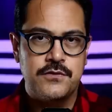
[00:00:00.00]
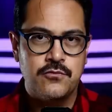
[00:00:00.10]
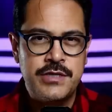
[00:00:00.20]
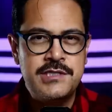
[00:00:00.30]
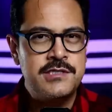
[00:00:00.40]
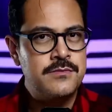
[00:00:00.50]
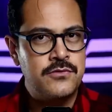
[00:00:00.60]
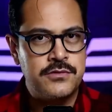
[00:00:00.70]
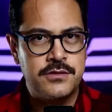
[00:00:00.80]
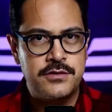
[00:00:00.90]
the
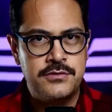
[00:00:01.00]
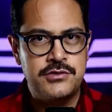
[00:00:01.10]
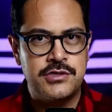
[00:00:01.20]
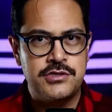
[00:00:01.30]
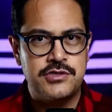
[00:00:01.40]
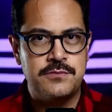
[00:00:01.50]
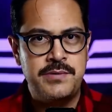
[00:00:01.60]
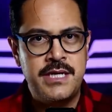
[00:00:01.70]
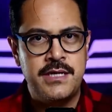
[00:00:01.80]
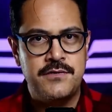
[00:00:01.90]
reasonable conclusion should
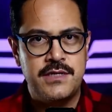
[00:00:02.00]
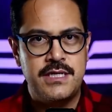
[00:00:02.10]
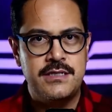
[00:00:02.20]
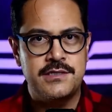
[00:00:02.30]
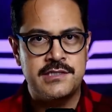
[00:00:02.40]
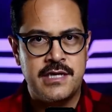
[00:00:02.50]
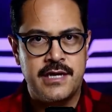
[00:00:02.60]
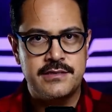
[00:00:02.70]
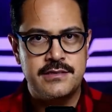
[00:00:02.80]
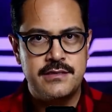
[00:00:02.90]
be that he does
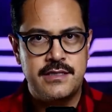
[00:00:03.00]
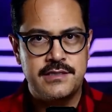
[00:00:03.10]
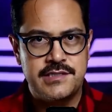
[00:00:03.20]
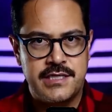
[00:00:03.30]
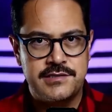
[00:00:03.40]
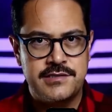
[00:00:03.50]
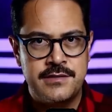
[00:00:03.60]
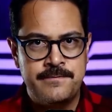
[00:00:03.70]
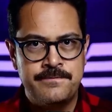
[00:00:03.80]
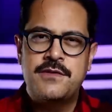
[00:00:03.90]
not
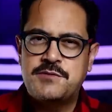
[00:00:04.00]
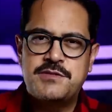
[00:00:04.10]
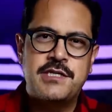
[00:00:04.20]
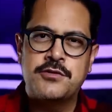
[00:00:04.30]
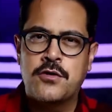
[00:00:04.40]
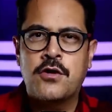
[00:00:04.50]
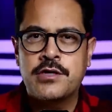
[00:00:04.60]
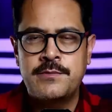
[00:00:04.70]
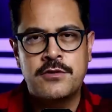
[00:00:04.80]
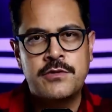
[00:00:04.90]
exist. This particular
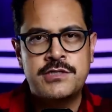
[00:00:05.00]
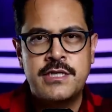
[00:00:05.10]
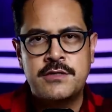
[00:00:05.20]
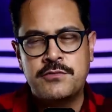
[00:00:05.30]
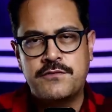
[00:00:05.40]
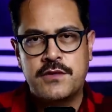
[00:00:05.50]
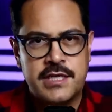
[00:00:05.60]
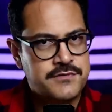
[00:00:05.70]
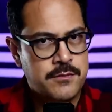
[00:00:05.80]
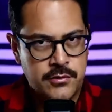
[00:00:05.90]
argument originated with
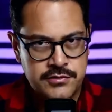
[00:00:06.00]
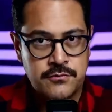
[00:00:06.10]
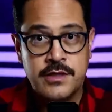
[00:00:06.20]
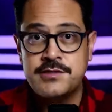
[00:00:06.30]
philosopher Bertrand